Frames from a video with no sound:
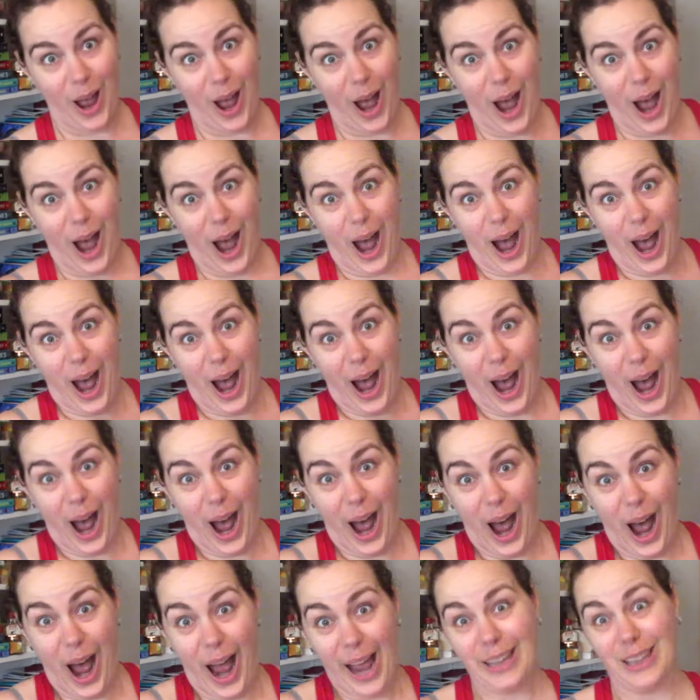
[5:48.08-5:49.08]

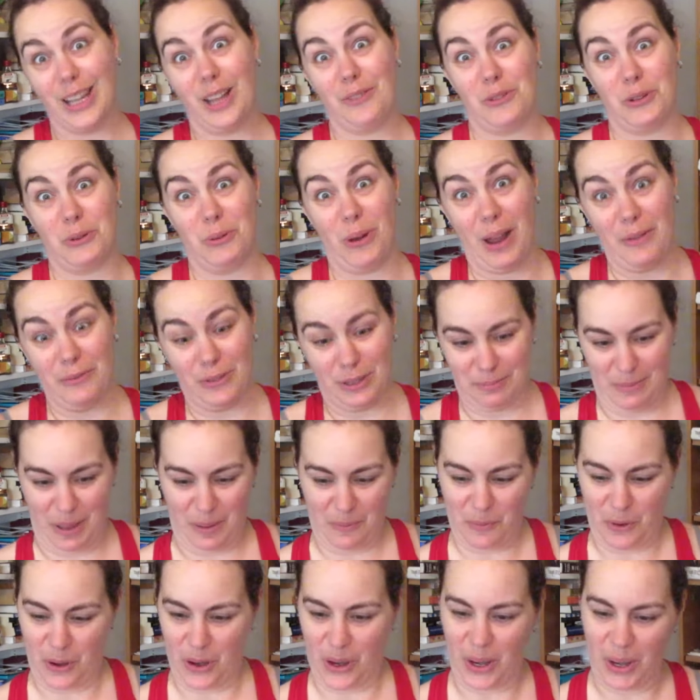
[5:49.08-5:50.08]
I love a graphic
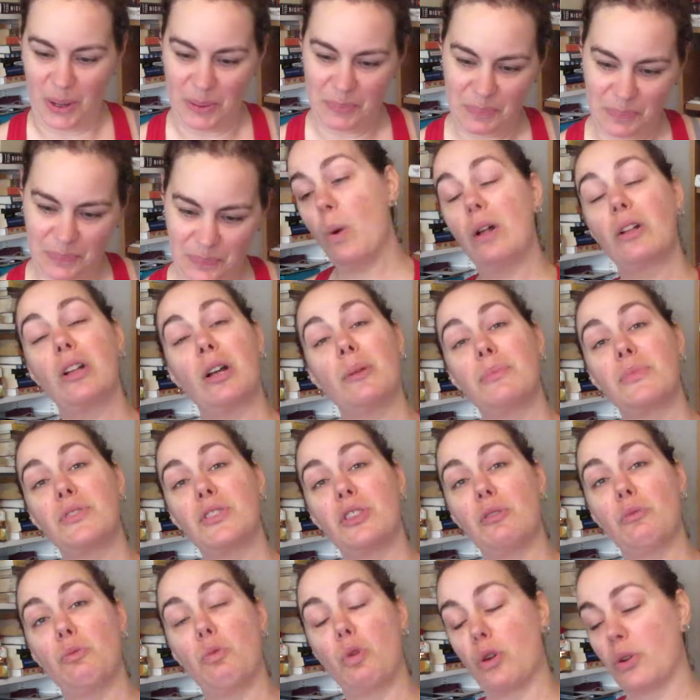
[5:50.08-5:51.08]
memoir. Welcome to
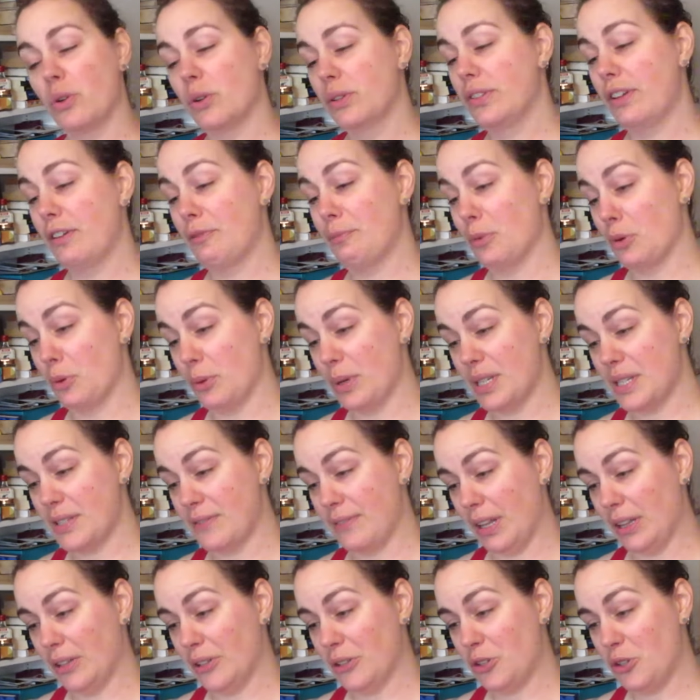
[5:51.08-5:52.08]
the world of Maurice
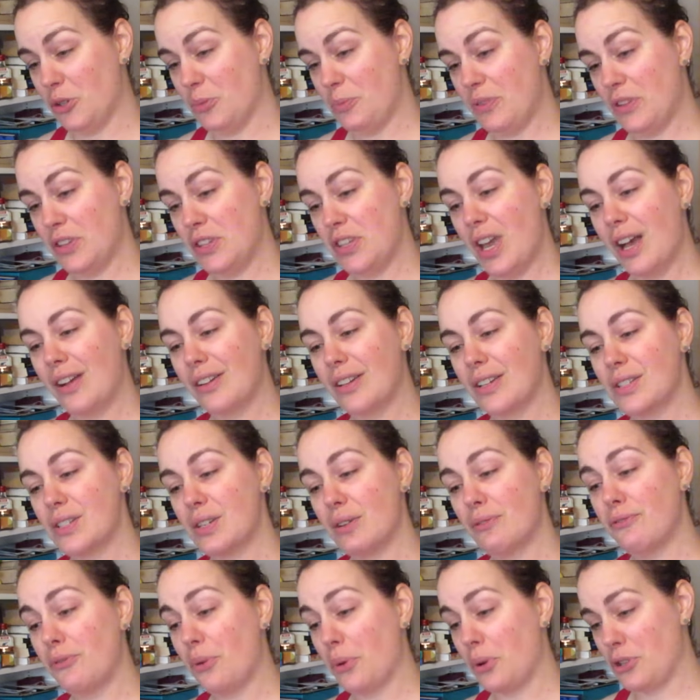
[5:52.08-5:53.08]
Vellacoop, the youngest
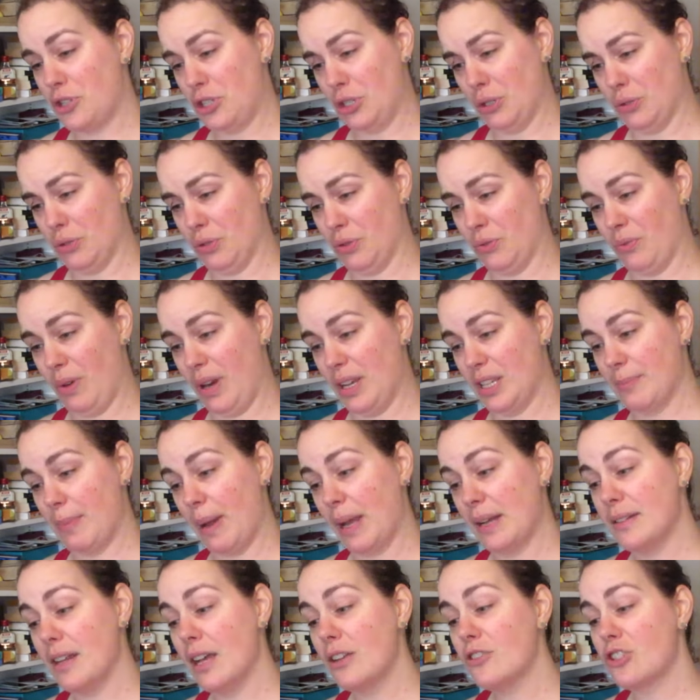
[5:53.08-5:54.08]
of four children raised
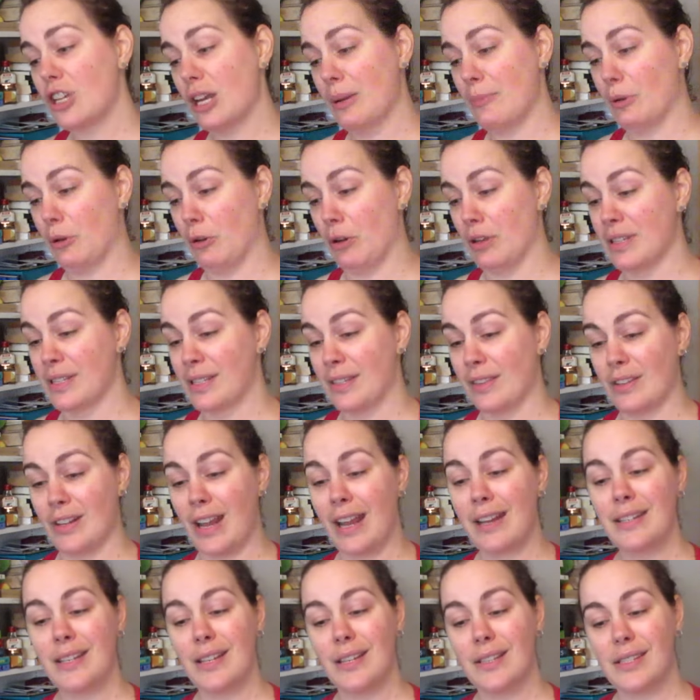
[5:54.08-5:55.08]
by Dutch immigrants in the
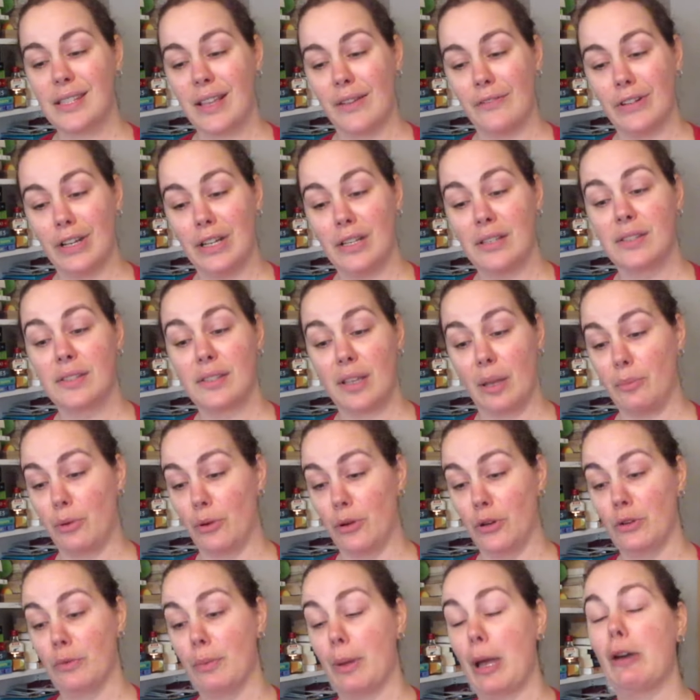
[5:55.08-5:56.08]
1970s
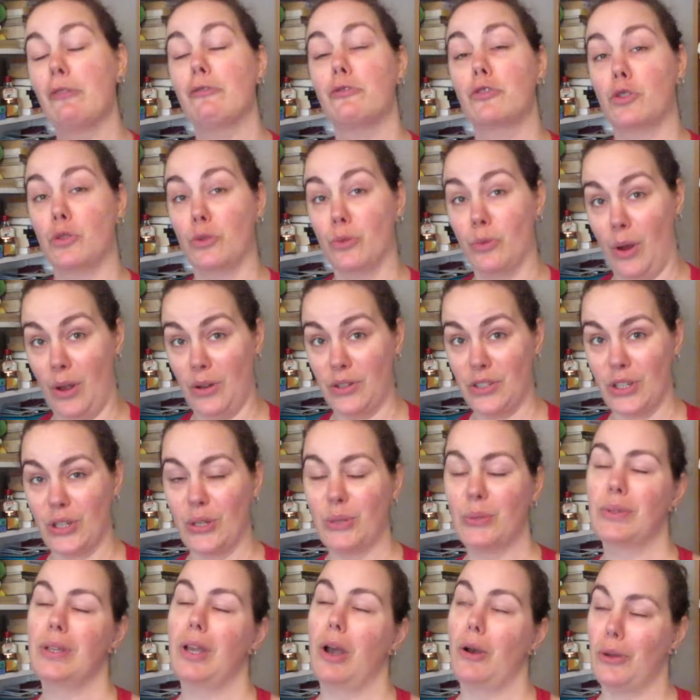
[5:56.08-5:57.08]
suburb of
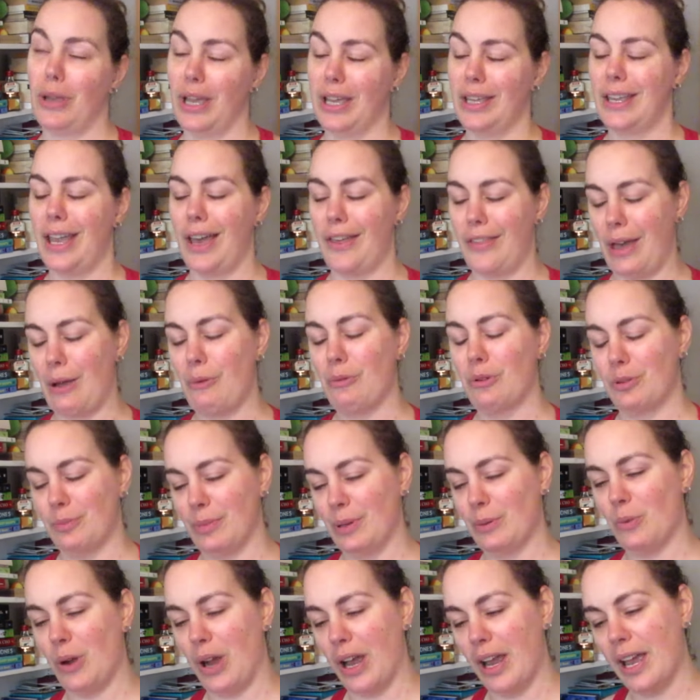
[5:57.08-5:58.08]
Toronto. Okay, yeah, that would have
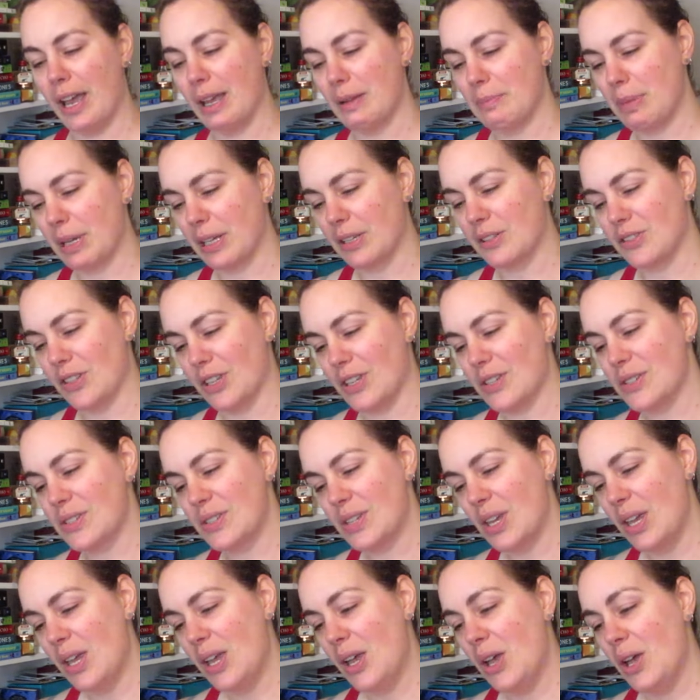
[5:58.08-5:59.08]
been why I picked
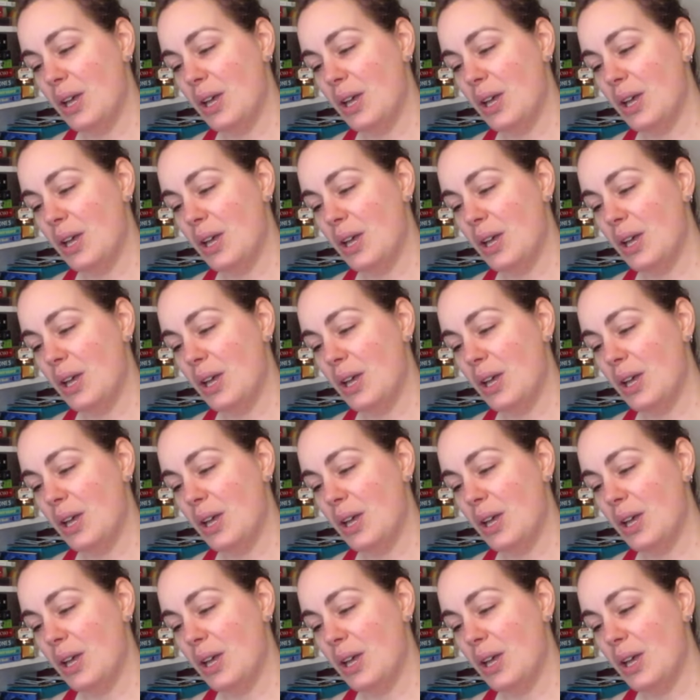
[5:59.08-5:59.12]
this.